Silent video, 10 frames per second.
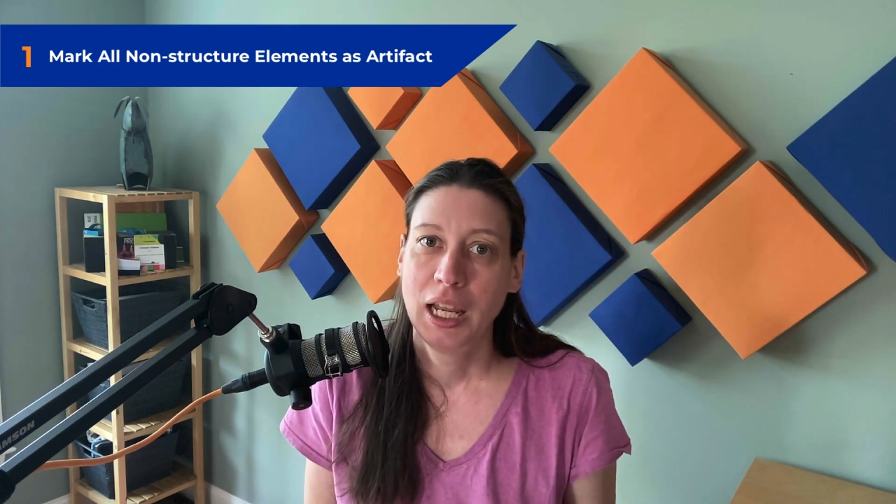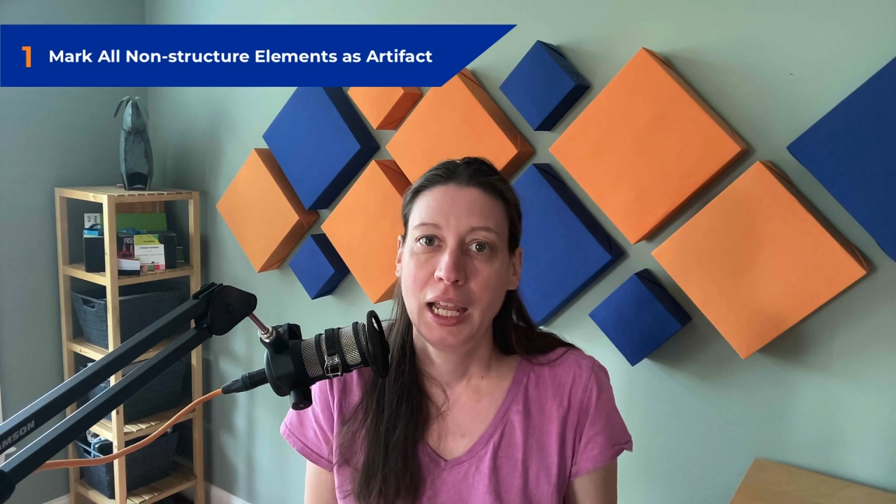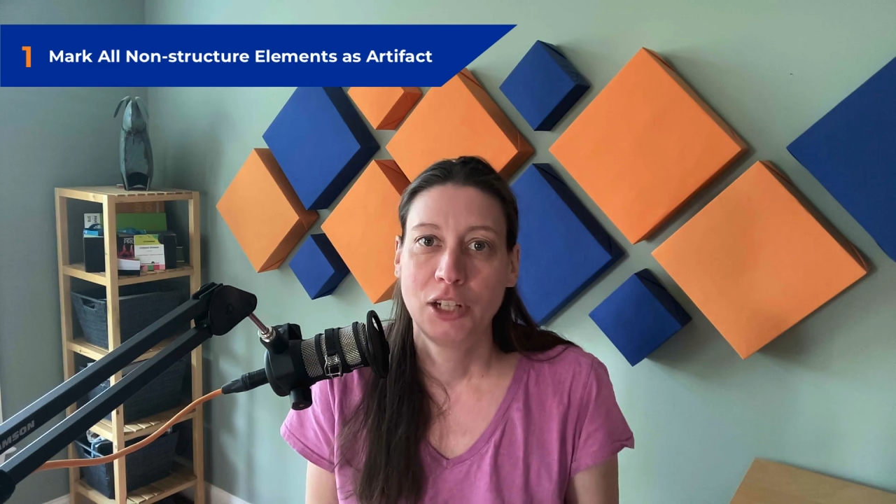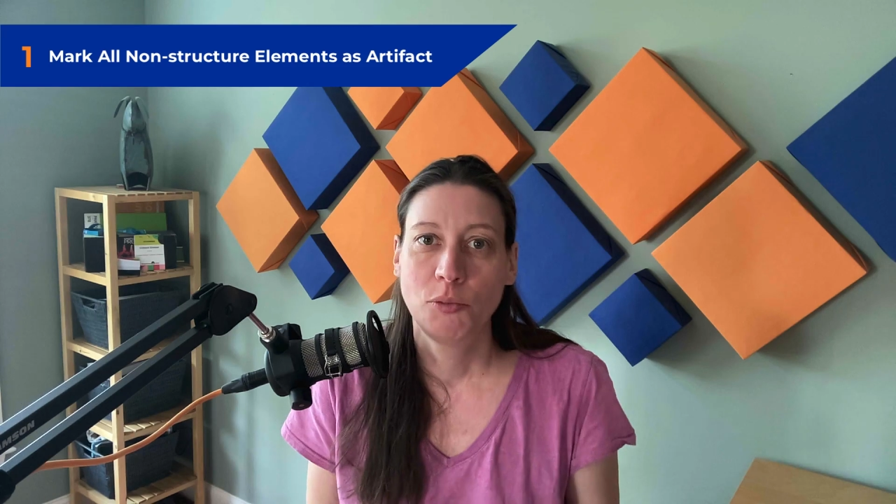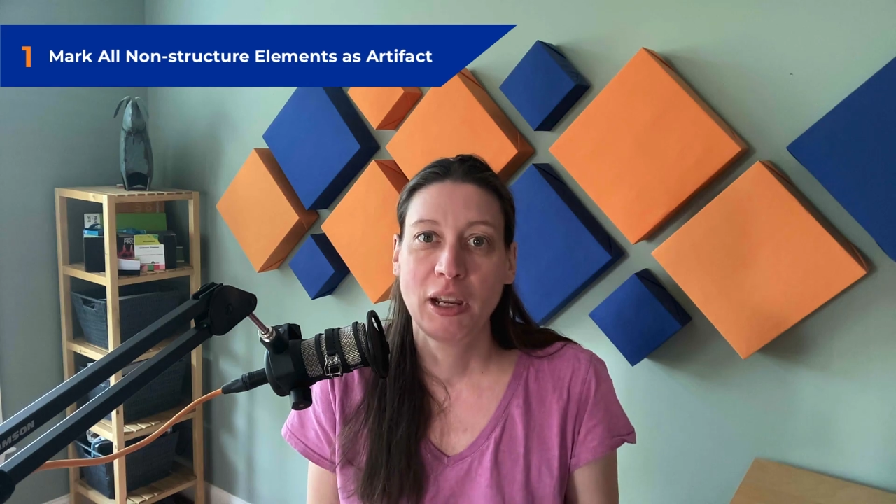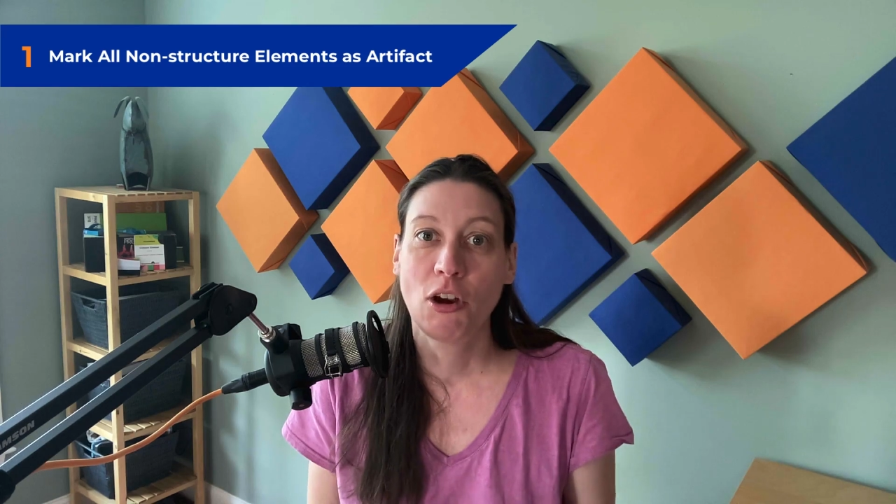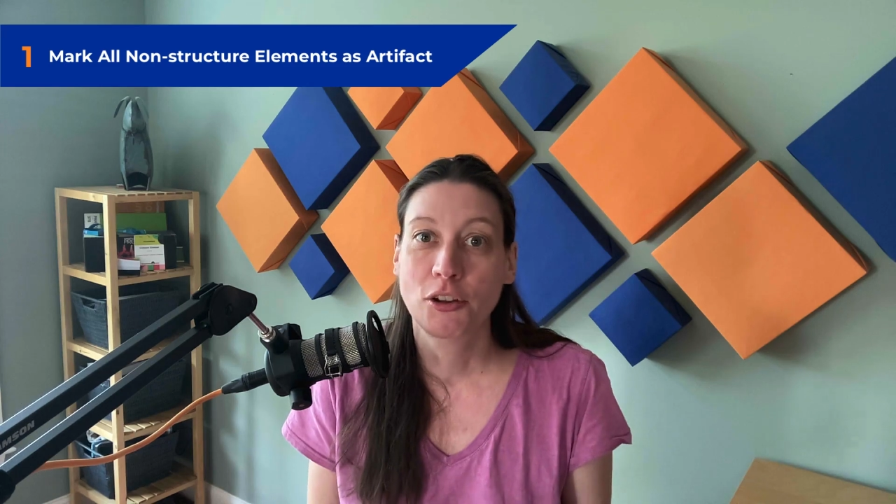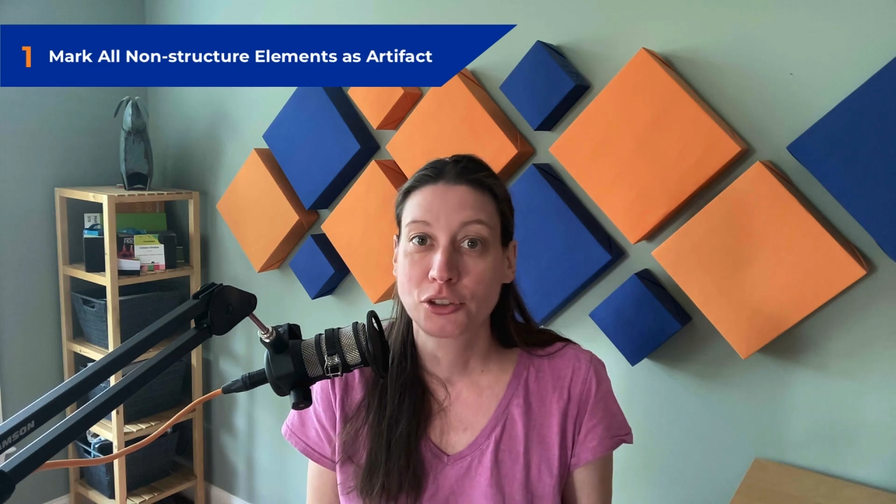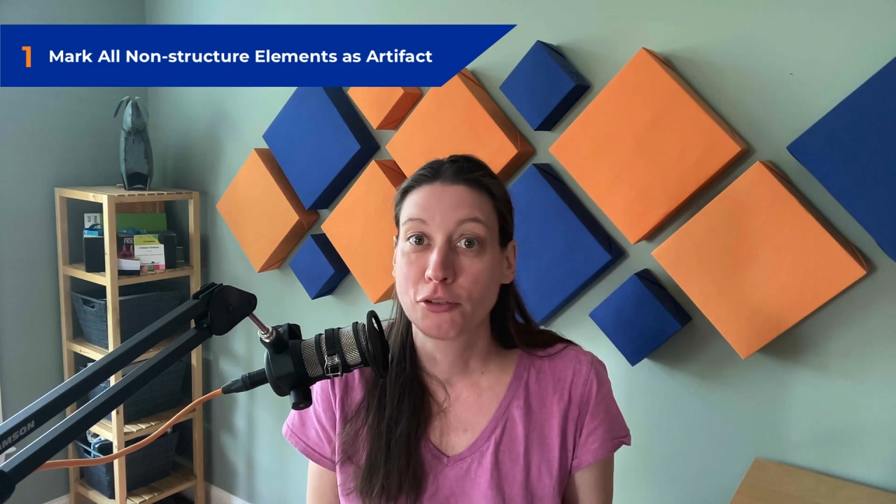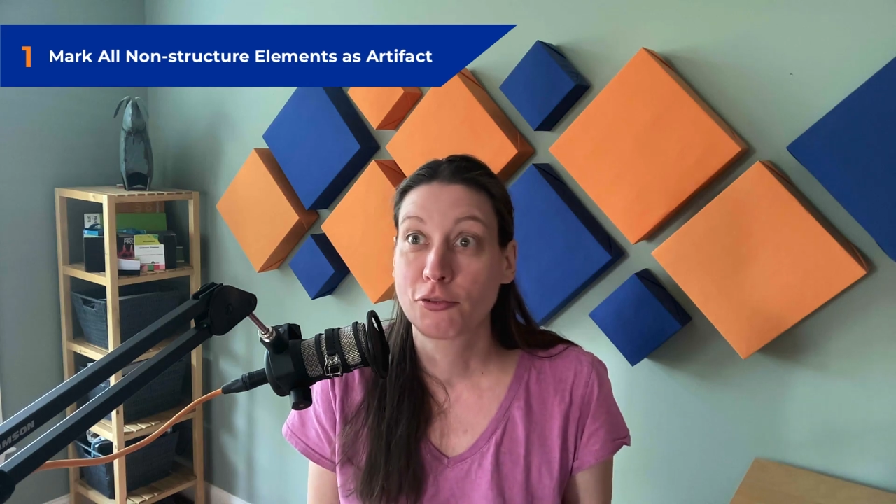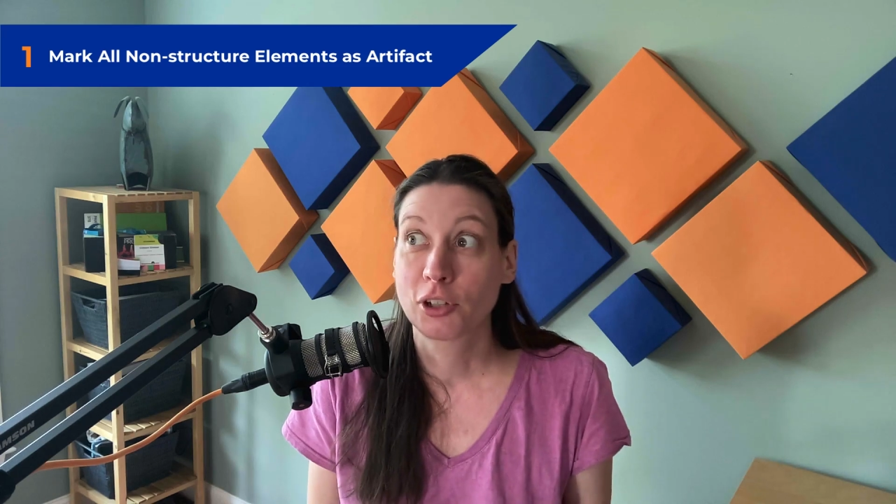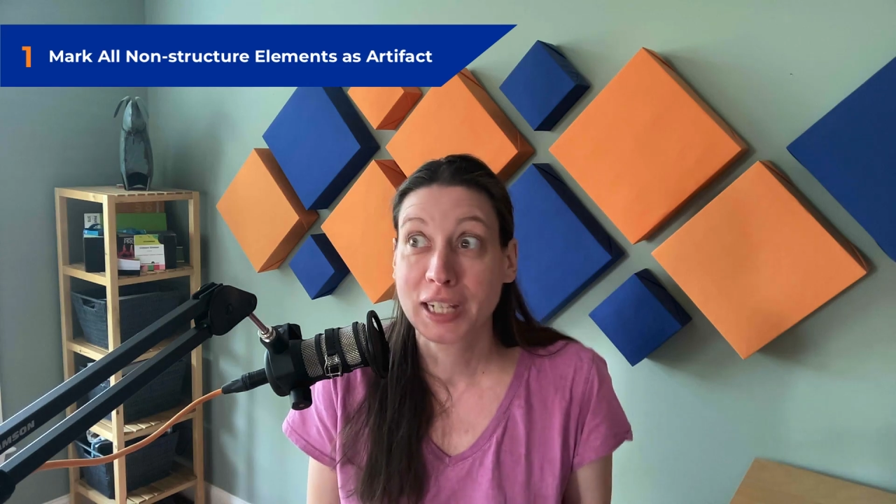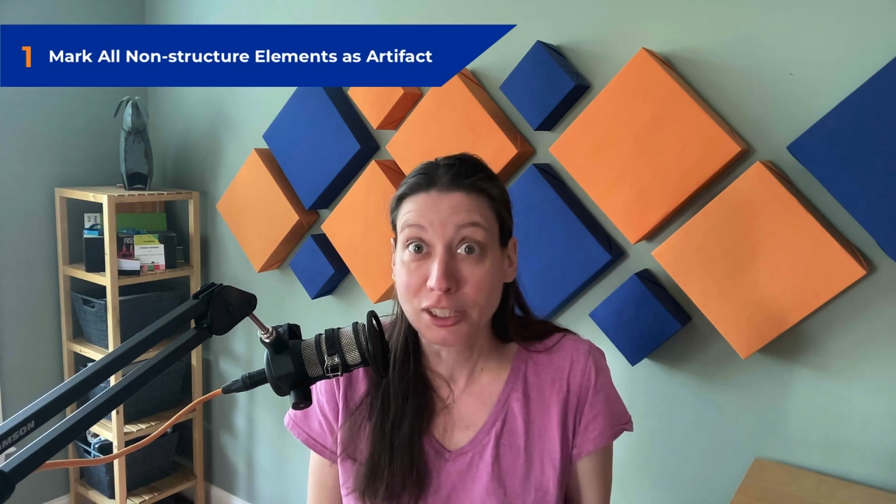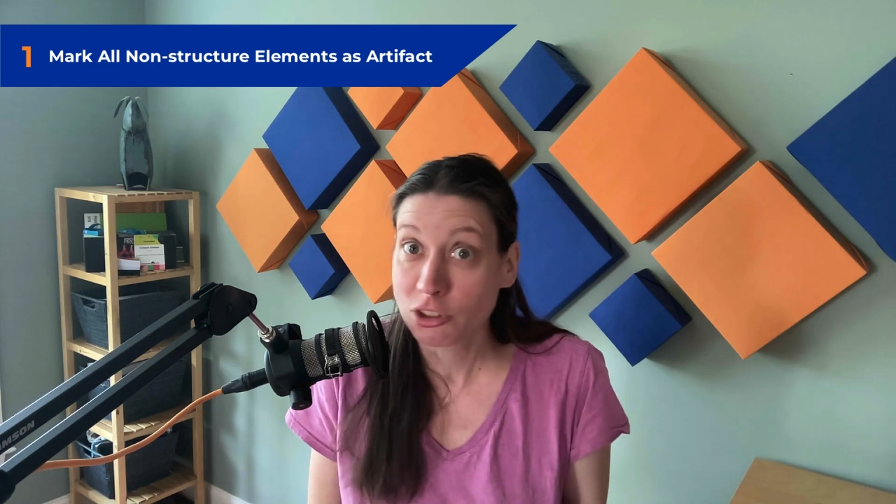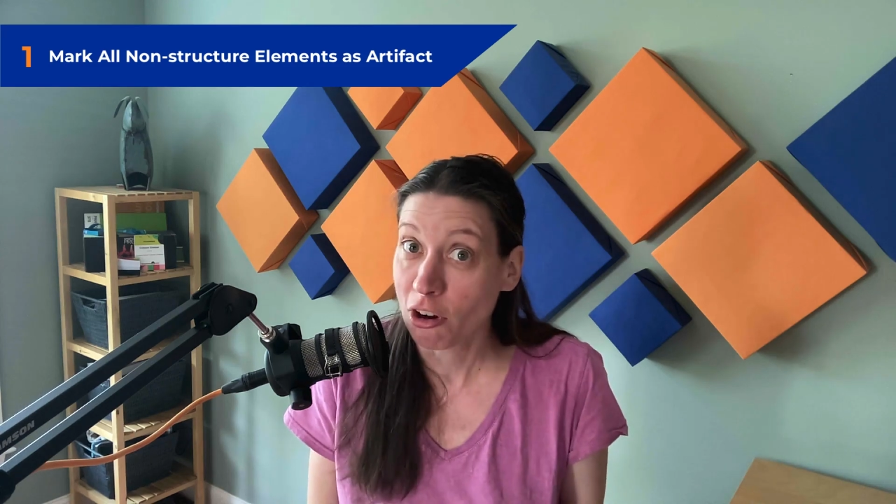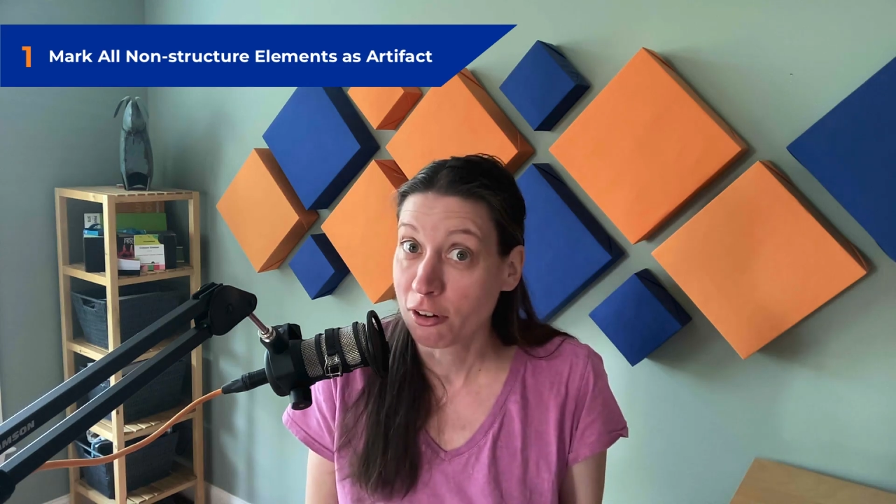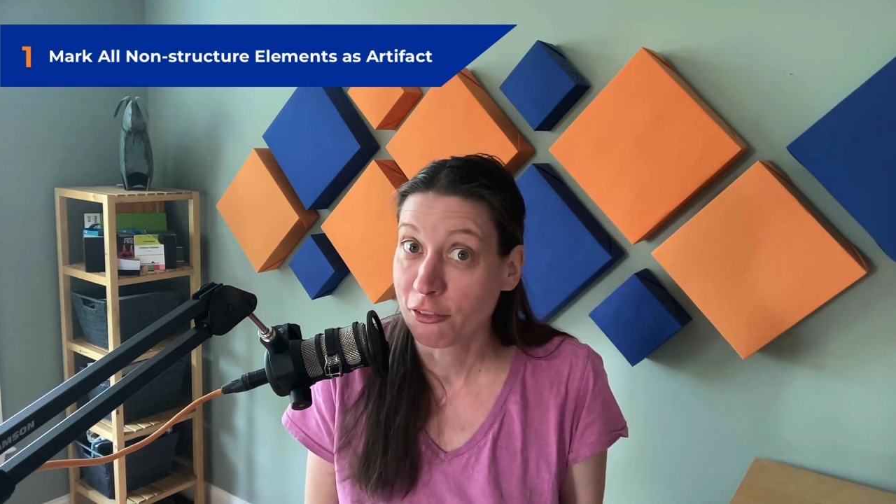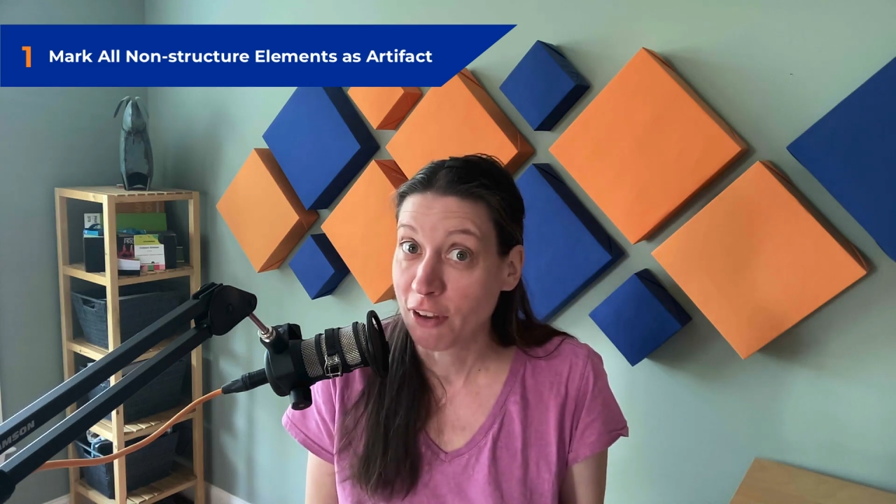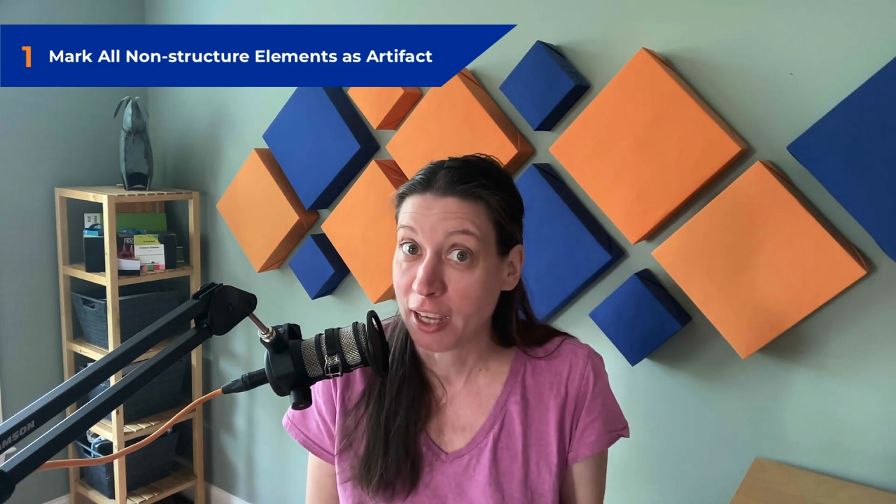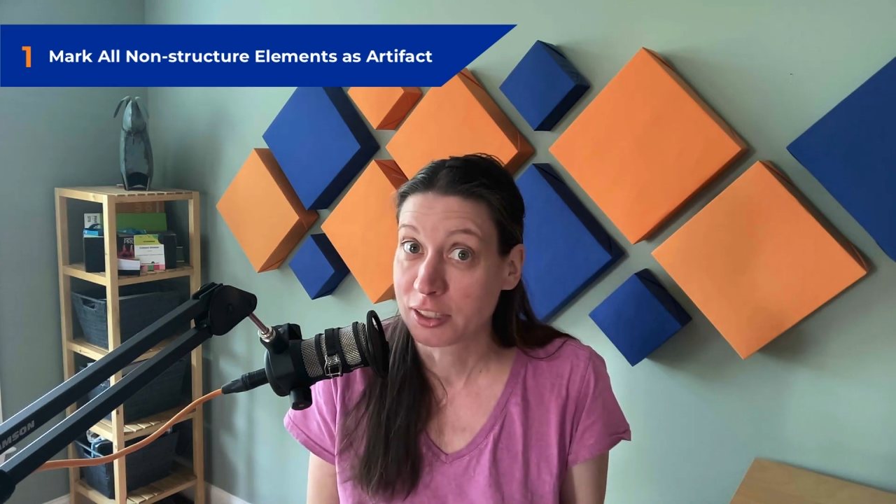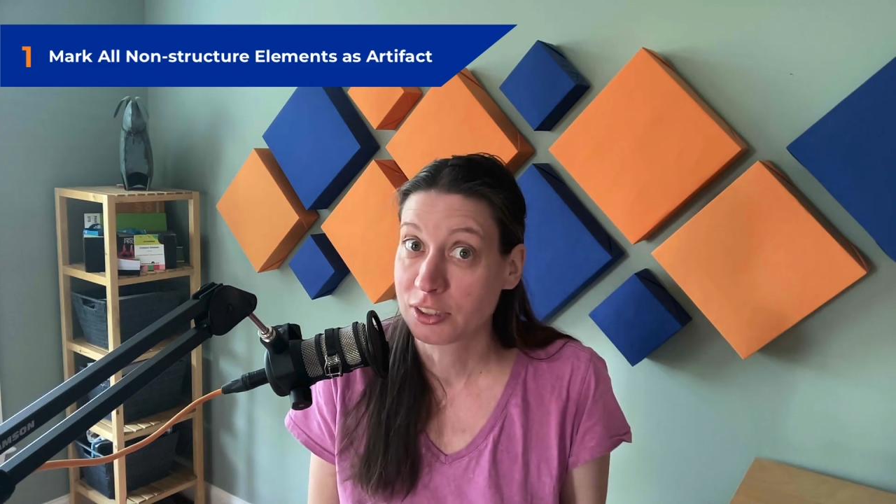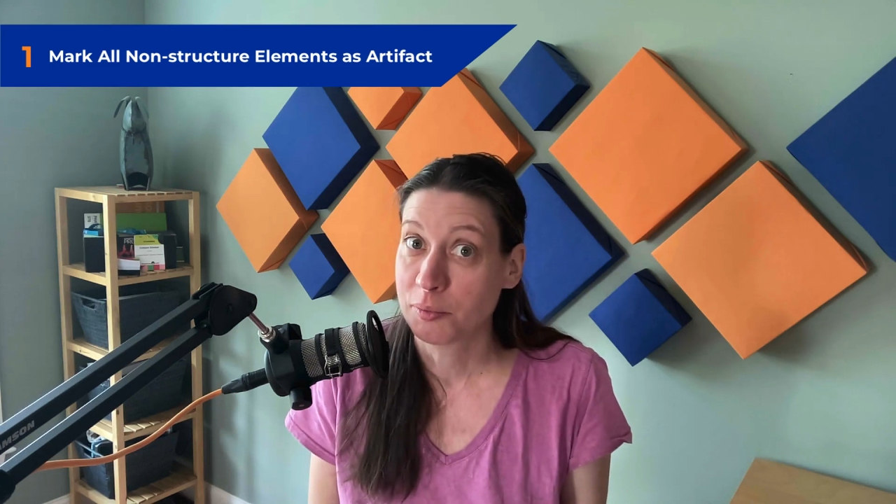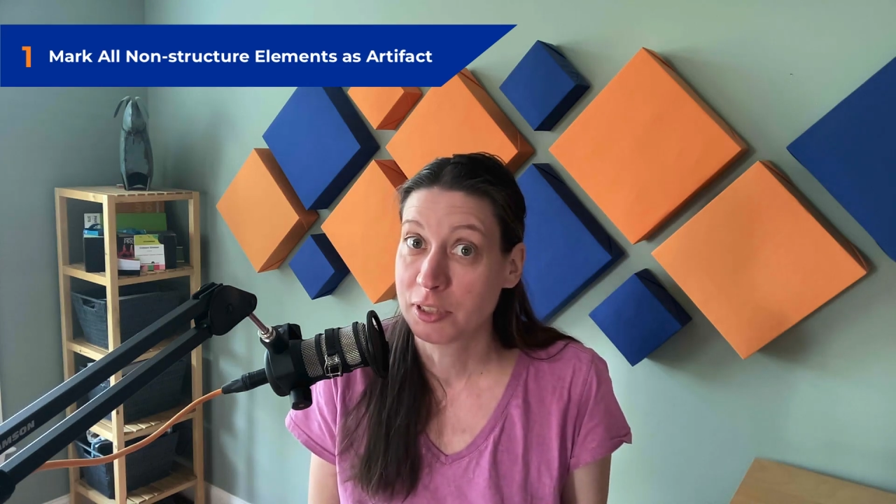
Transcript: And you may also forget to artifact some